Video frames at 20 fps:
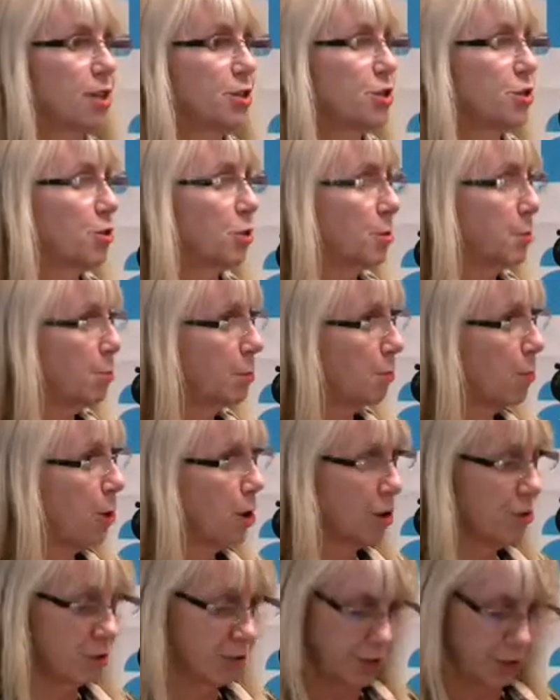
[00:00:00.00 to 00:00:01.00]
To
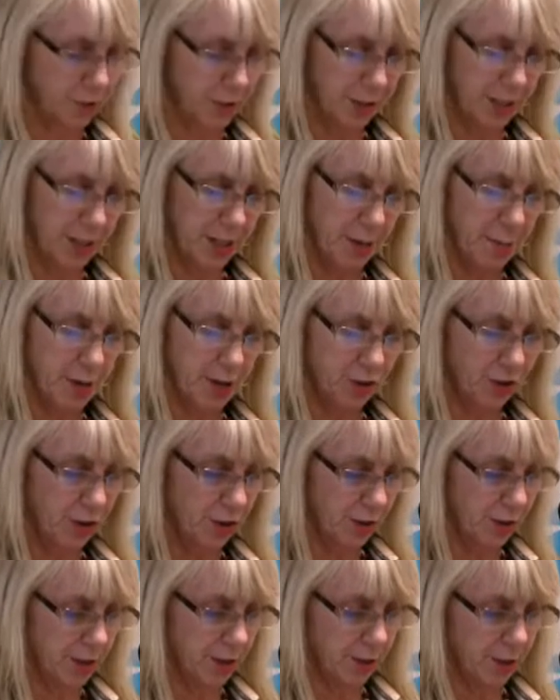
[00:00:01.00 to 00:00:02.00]
partners, the
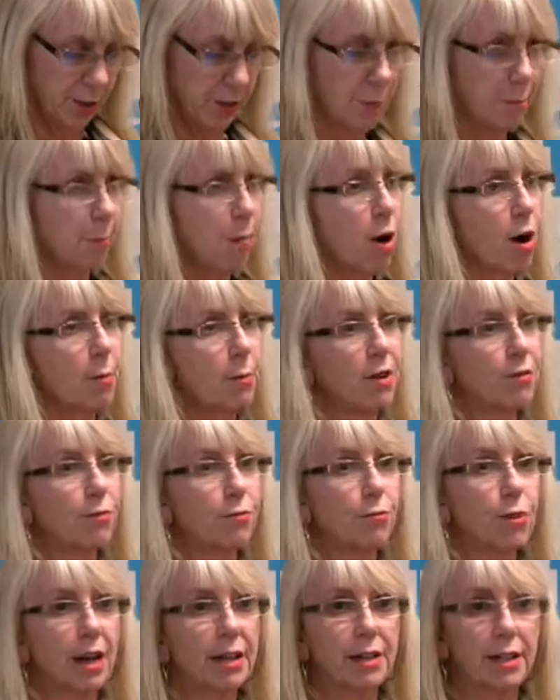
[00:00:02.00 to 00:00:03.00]
Commissioner and the Department
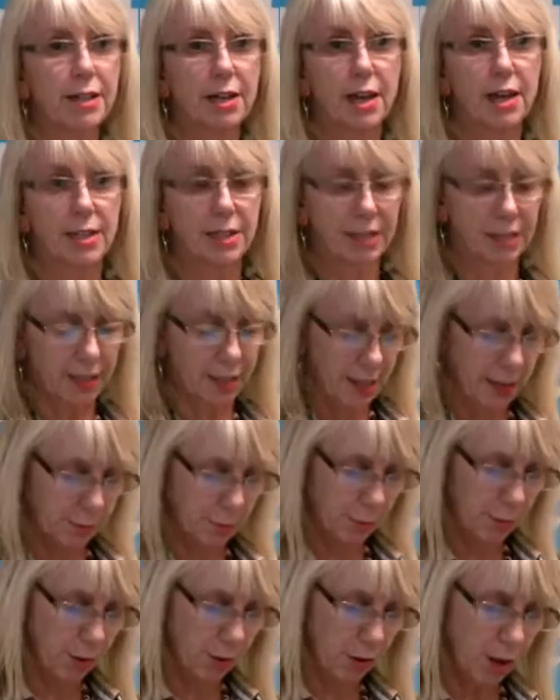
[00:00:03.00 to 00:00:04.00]
recognizes and
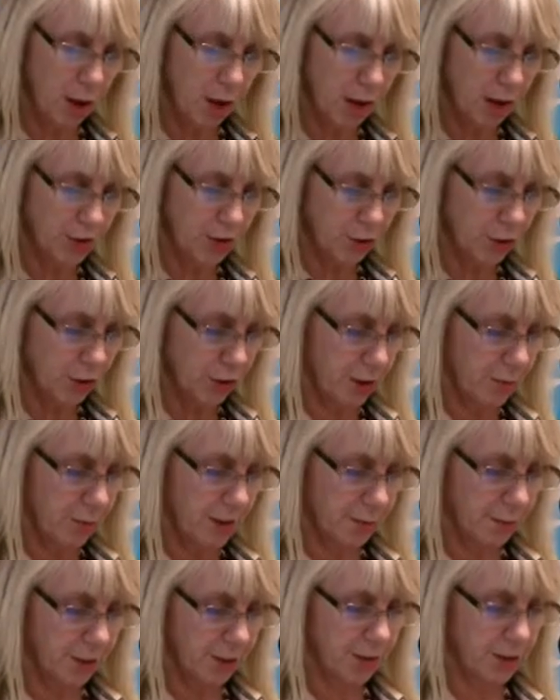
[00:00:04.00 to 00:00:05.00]
applauds your
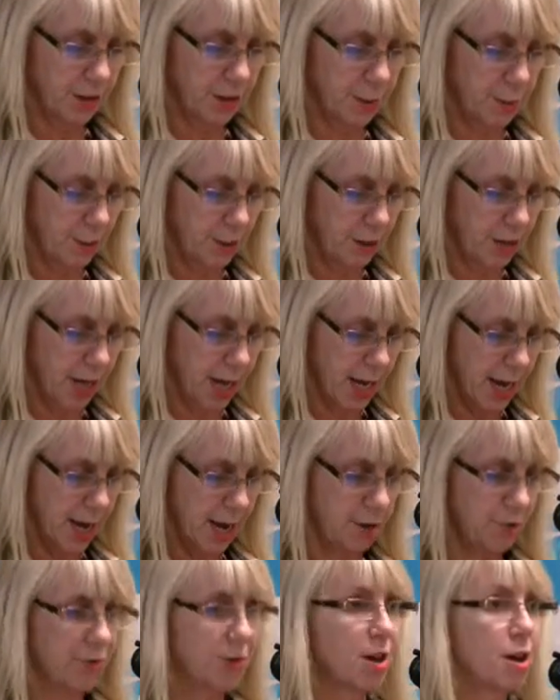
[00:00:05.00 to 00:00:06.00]
commitment to community
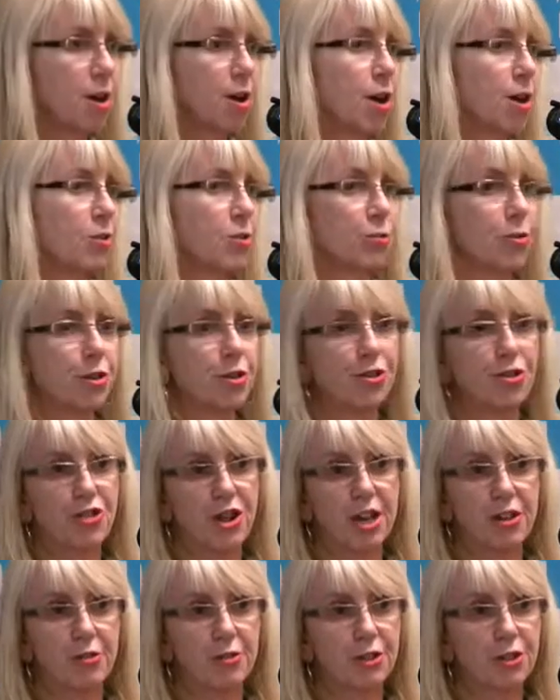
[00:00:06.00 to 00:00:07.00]
health through your
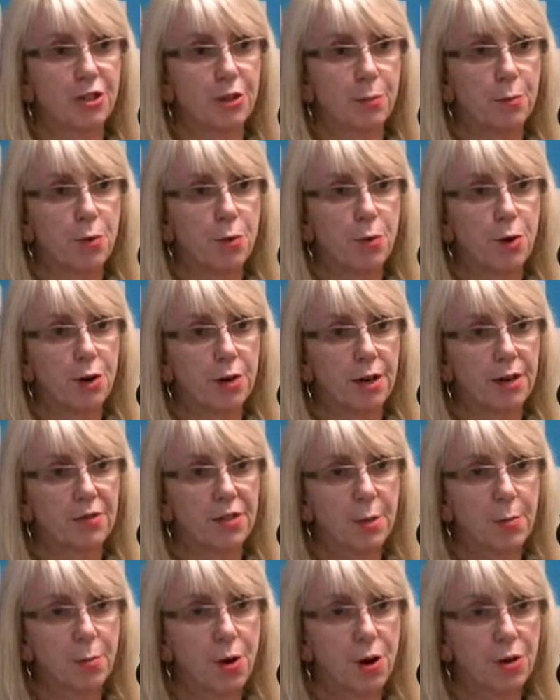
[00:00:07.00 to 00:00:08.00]
generous support of
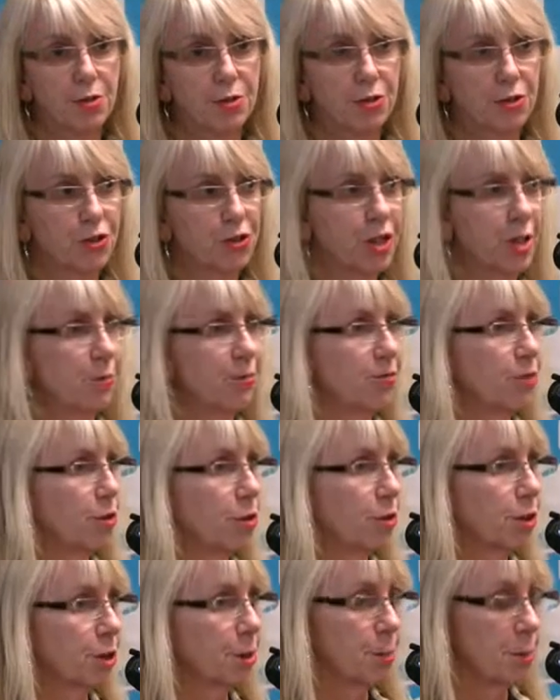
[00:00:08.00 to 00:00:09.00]
the Partnership
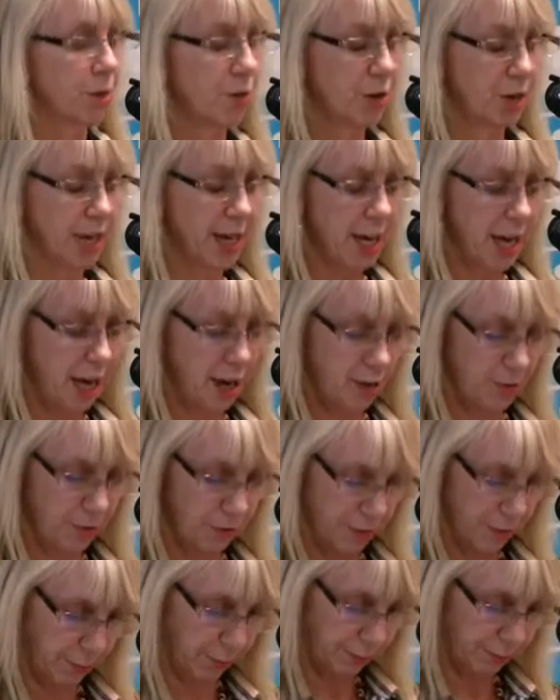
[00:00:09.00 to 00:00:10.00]
for Community Health.